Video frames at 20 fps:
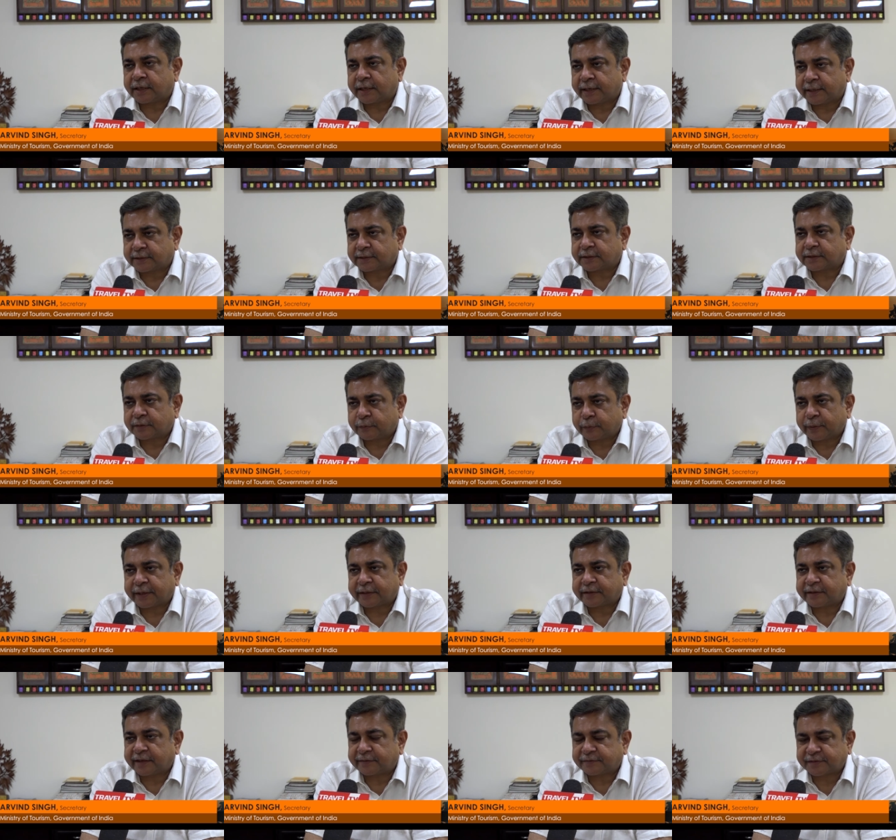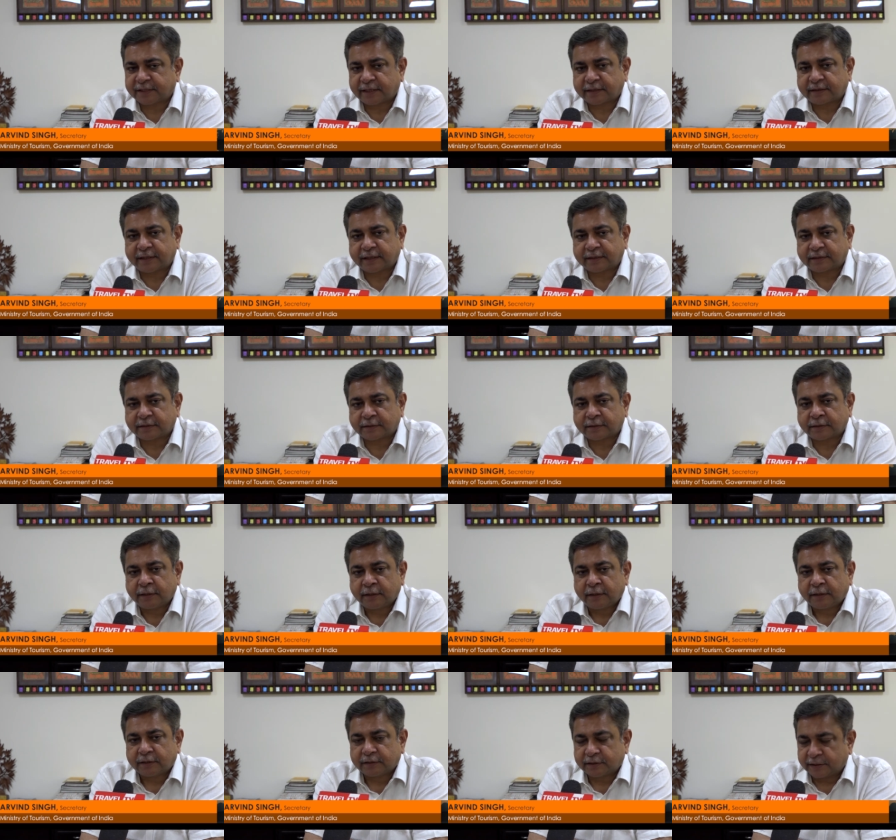a letter where they have said that uh,
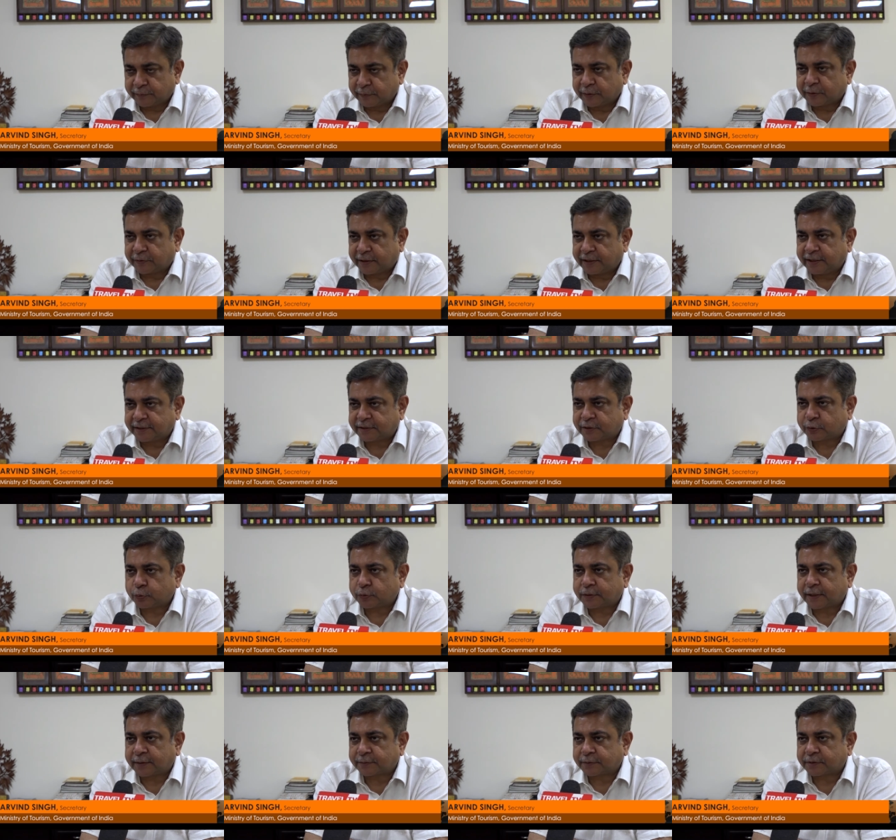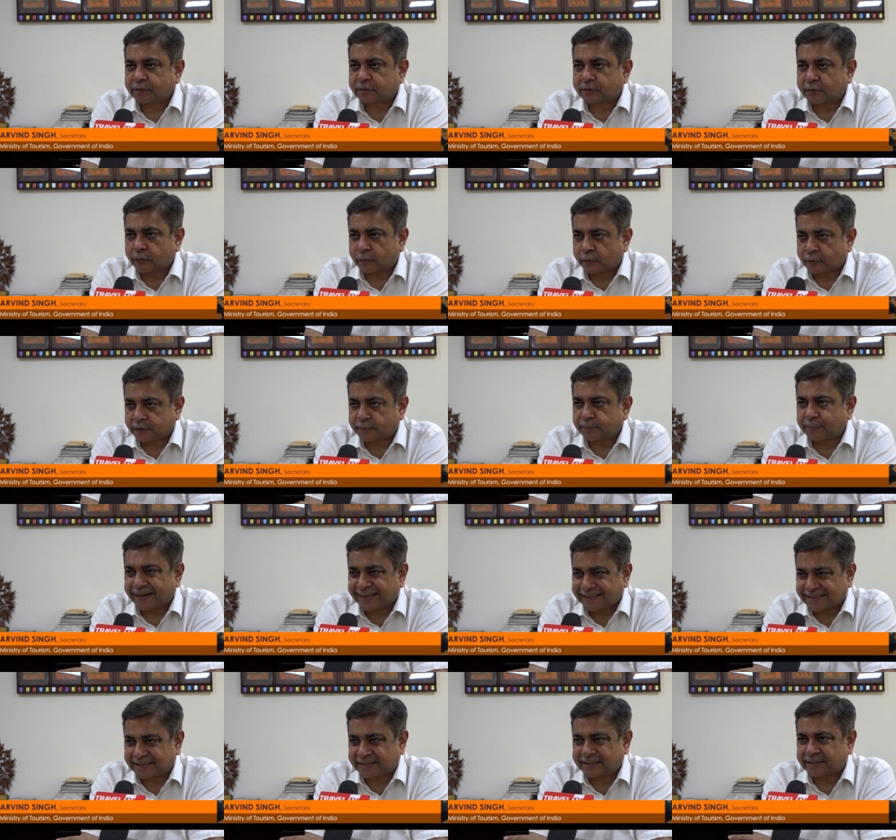they will release 2,000 crores
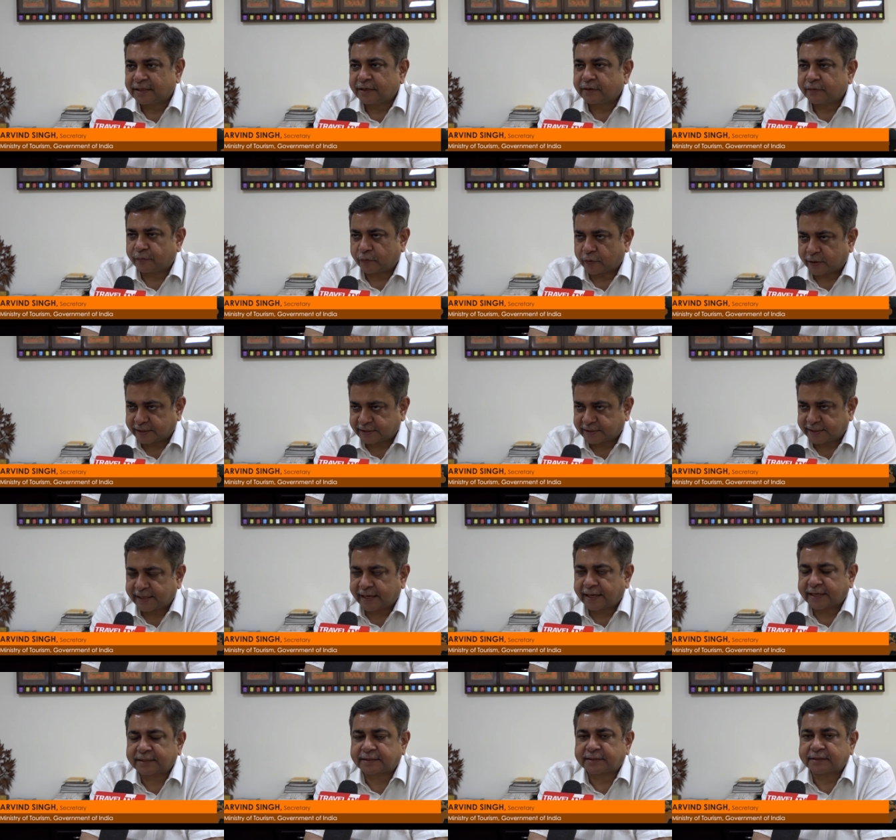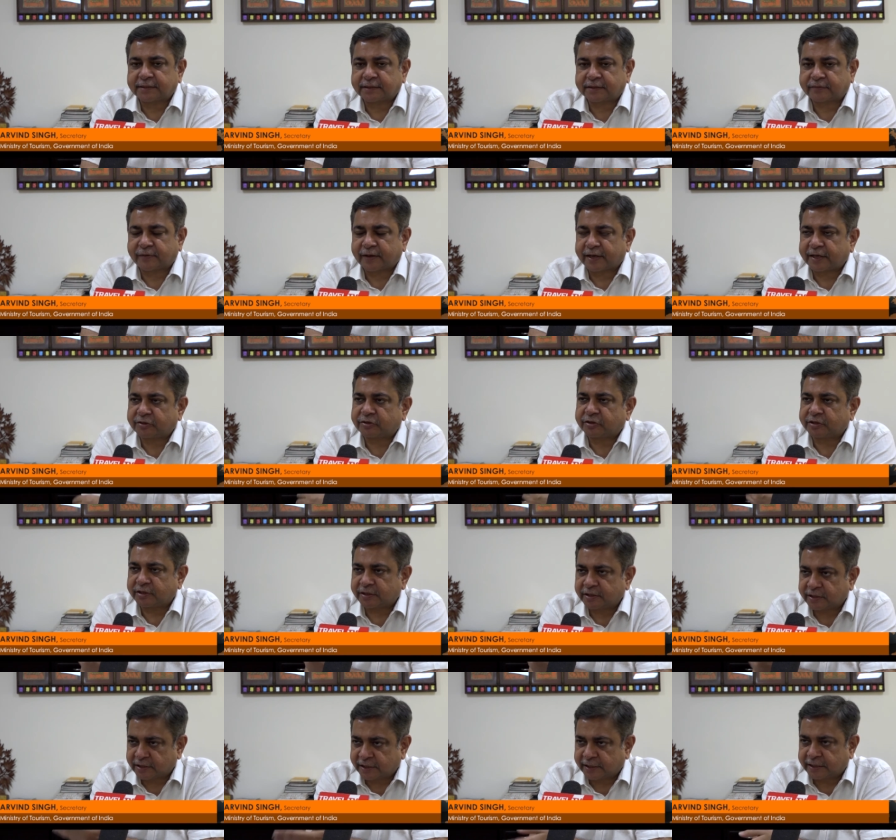plus for SEIs in this financial
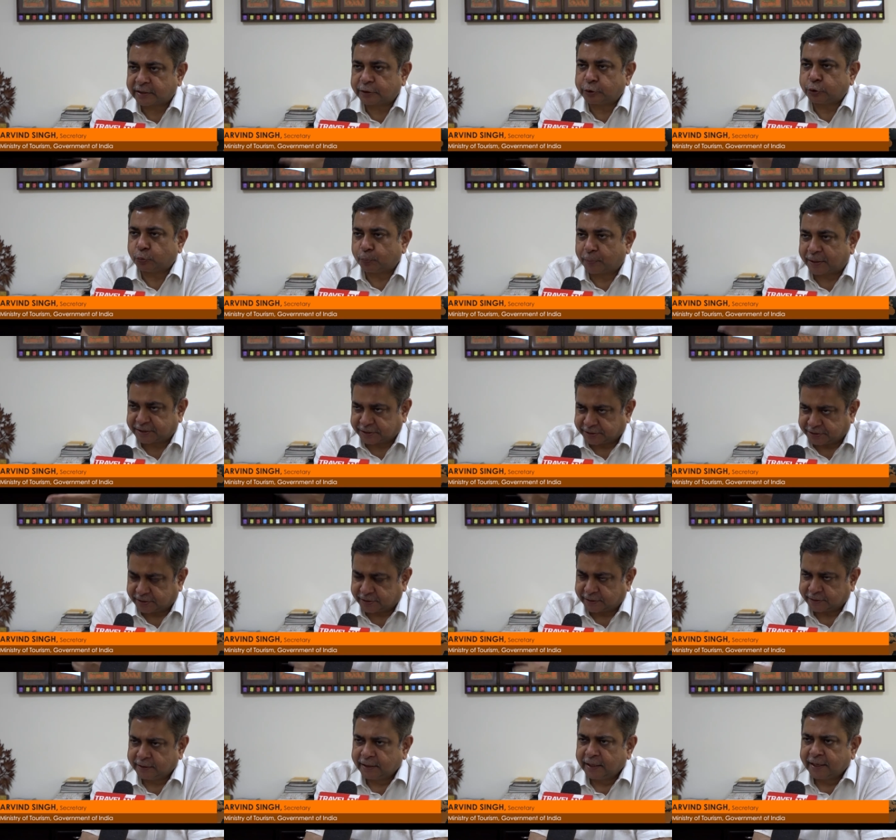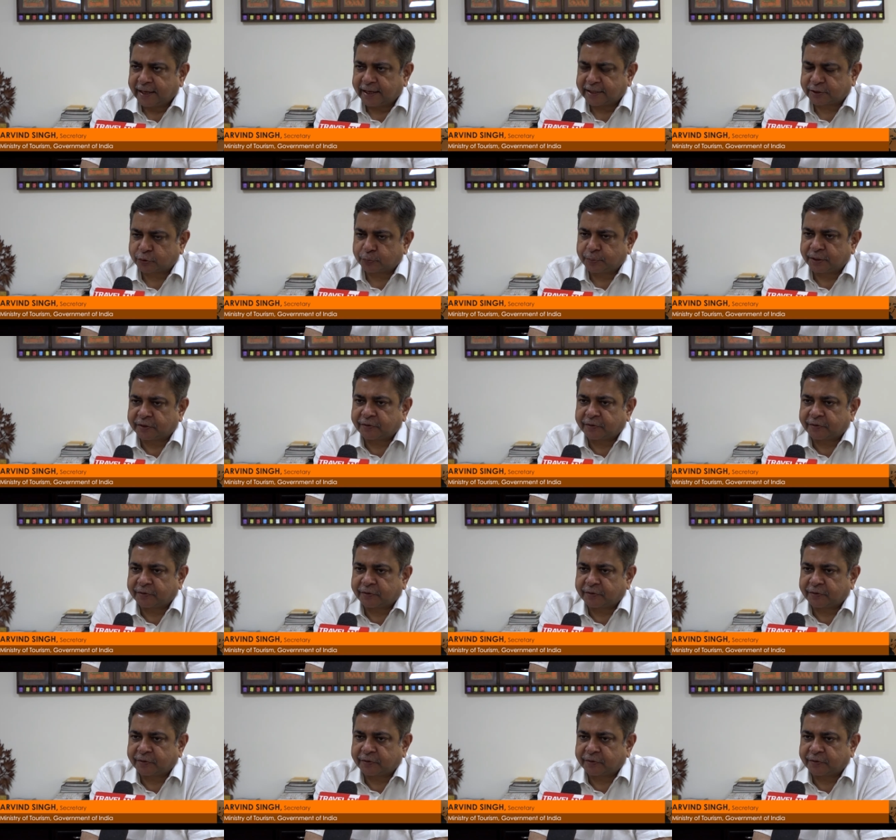year and a new budget has to be